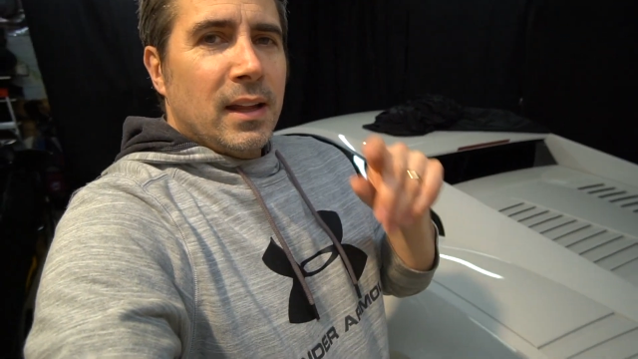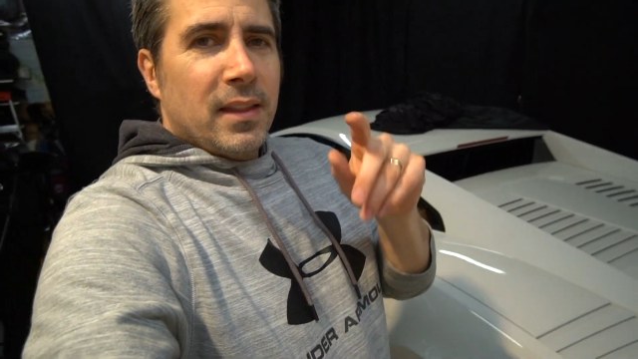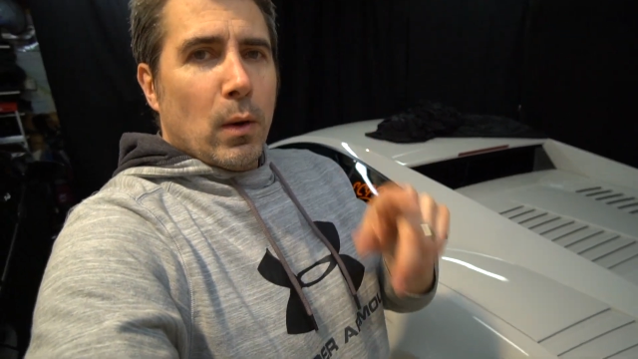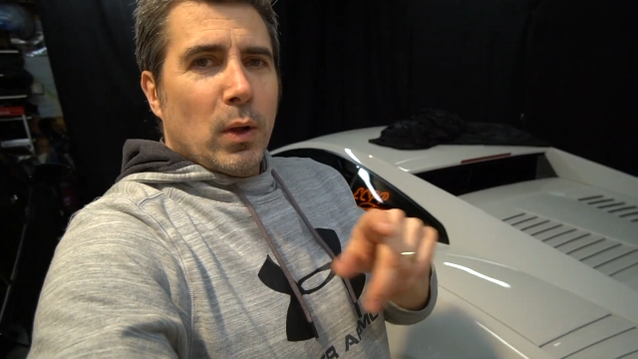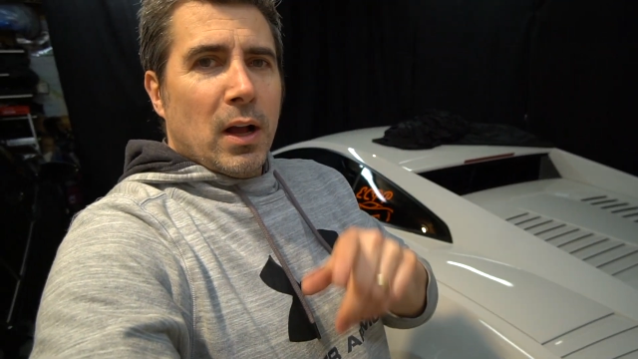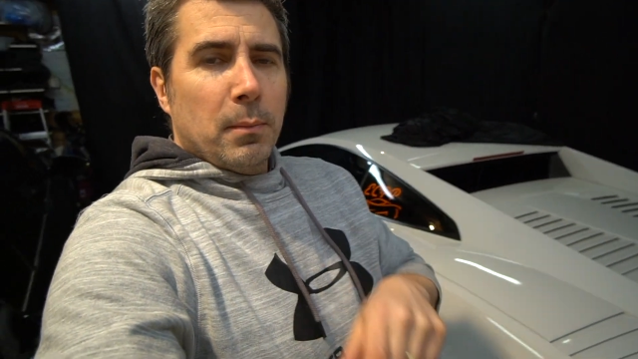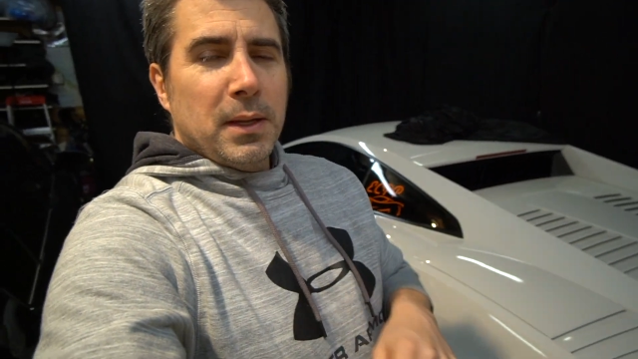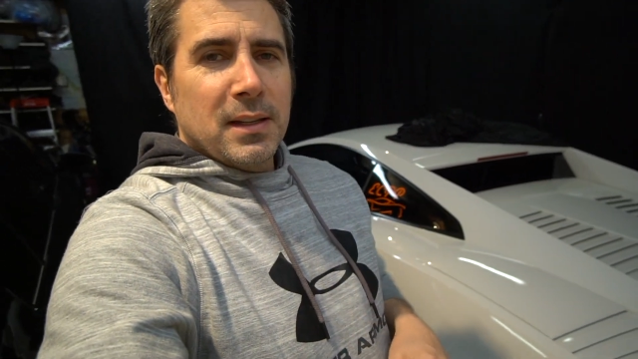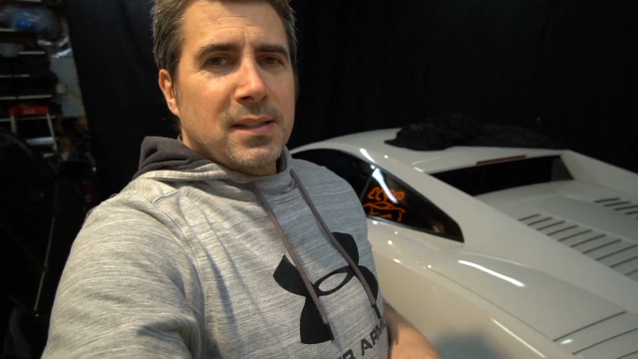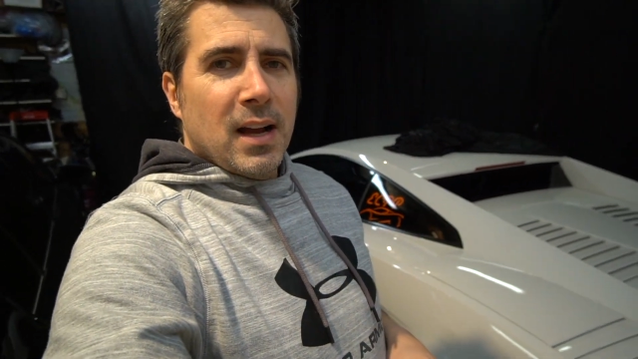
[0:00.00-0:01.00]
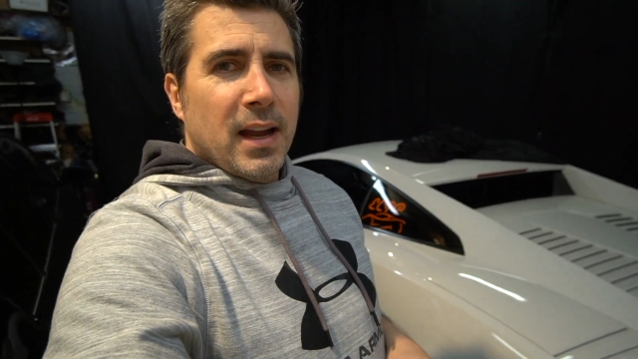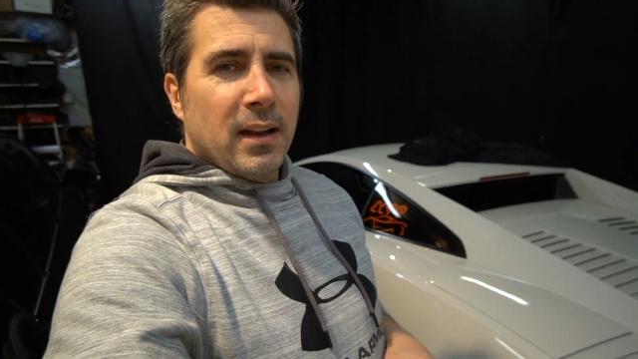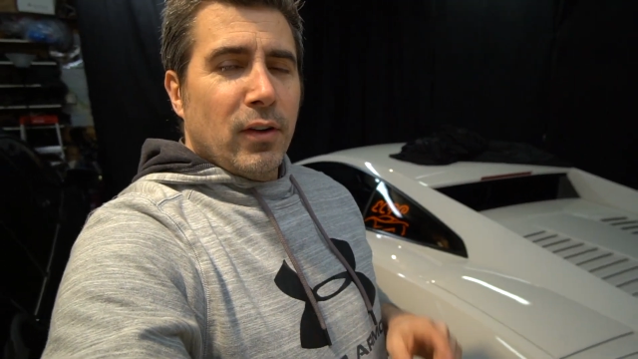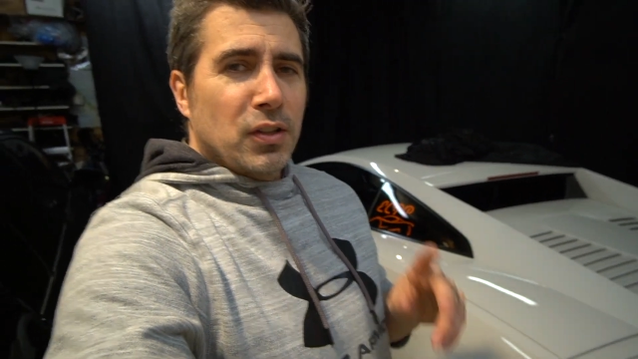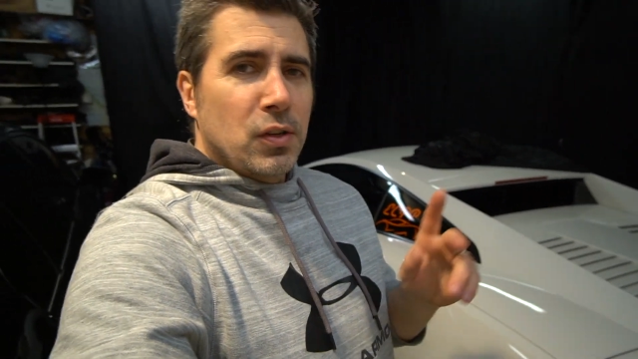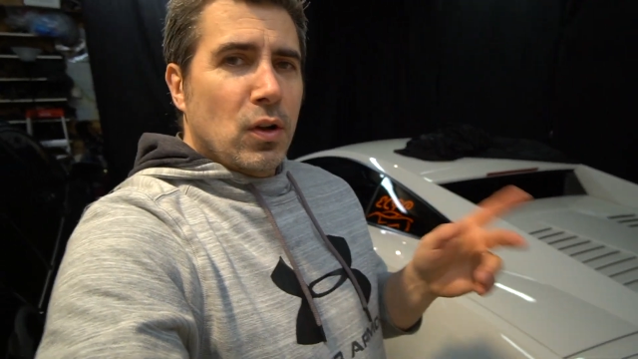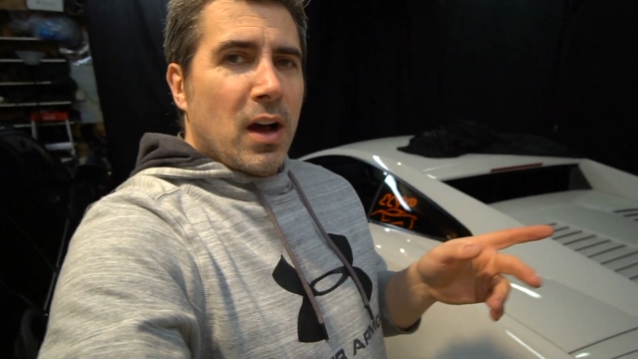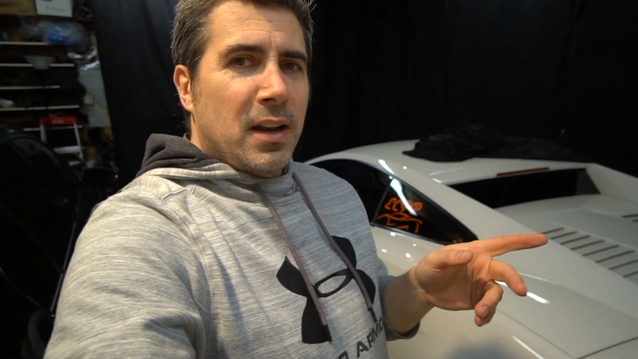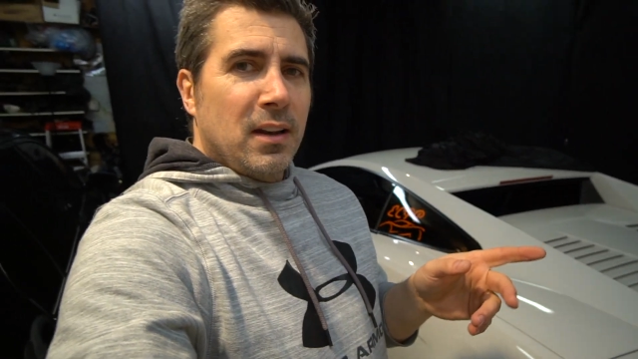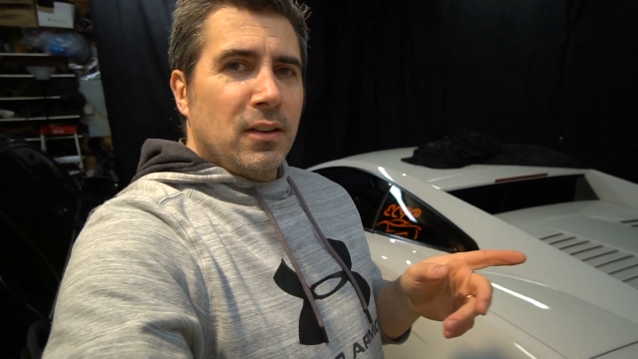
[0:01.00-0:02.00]
That will help me decide. I've also
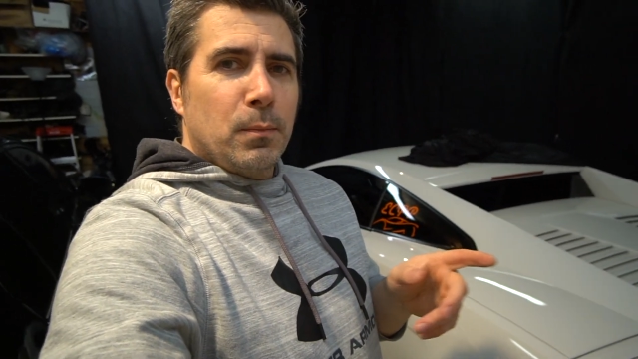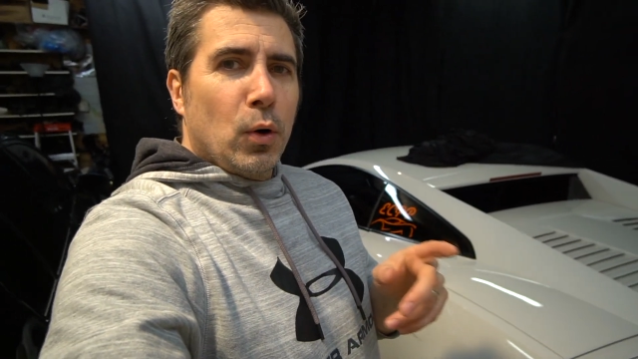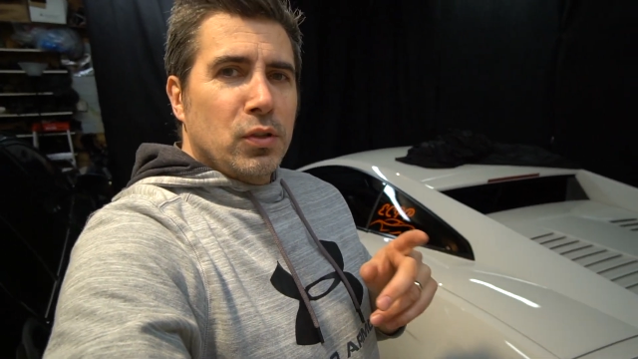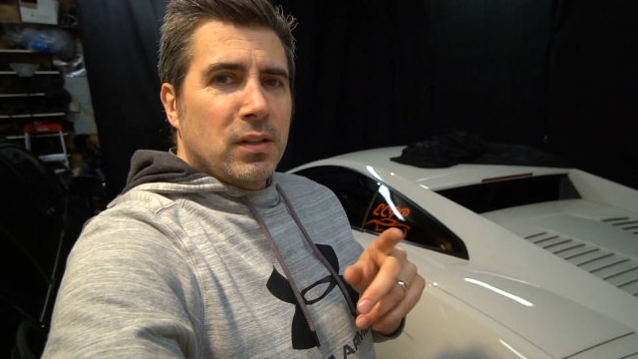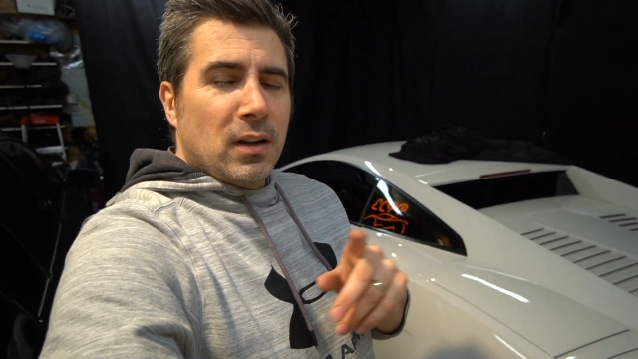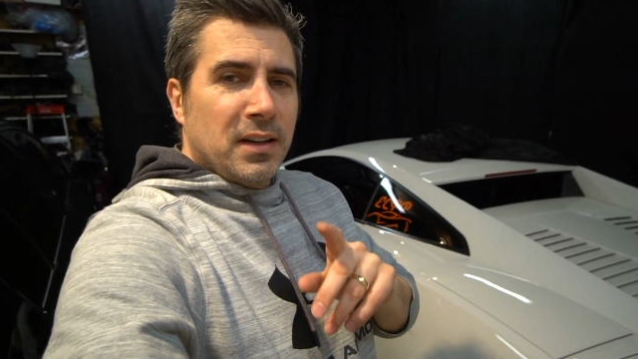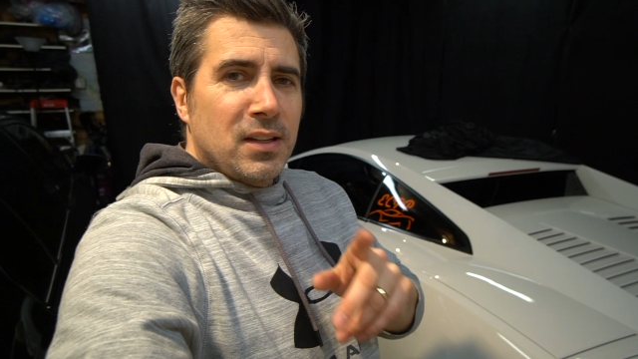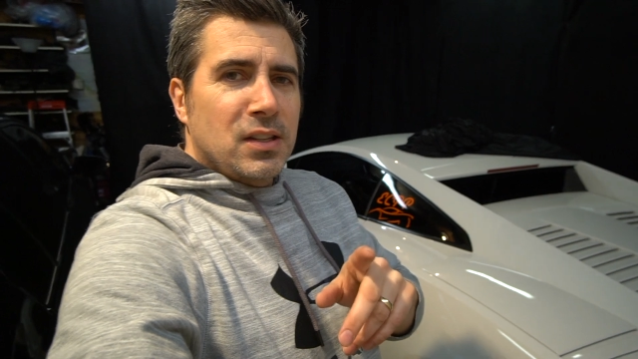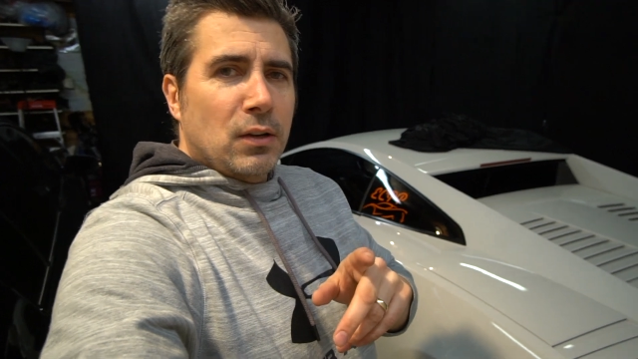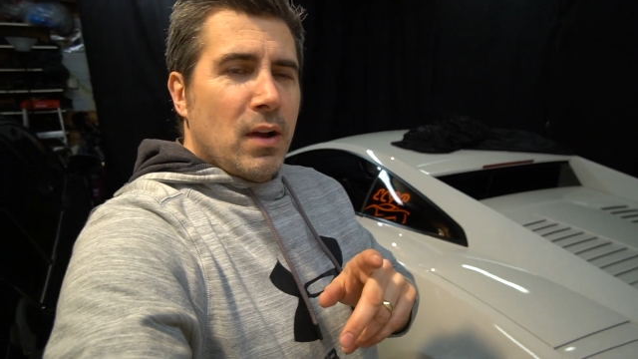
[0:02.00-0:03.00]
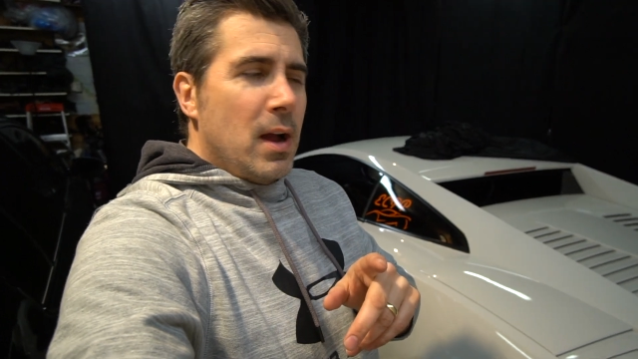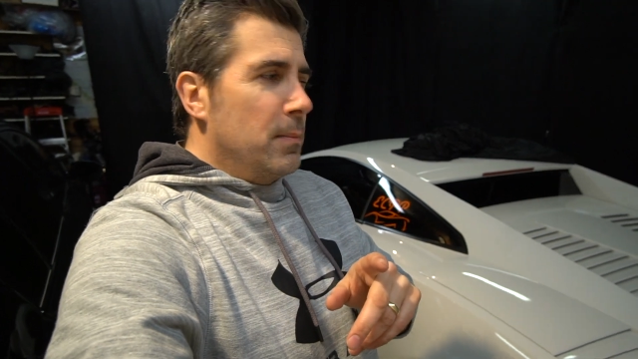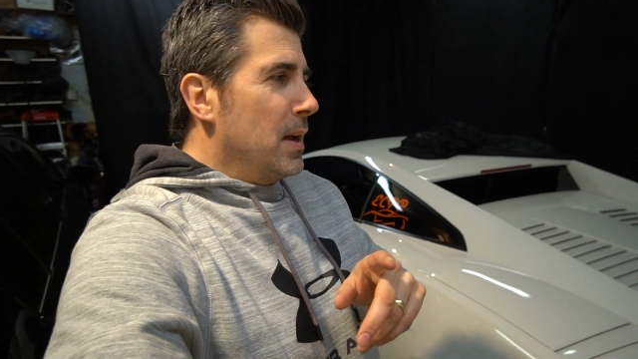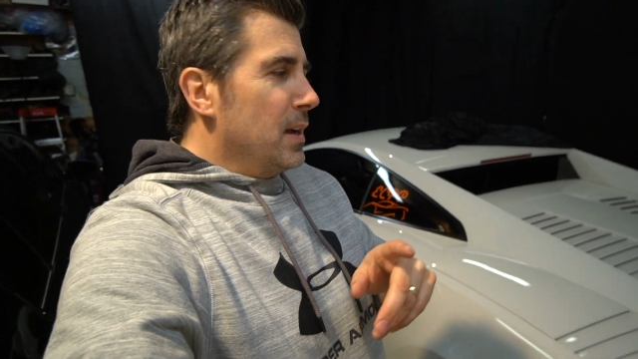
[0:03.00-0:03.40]
got it posted on Instagram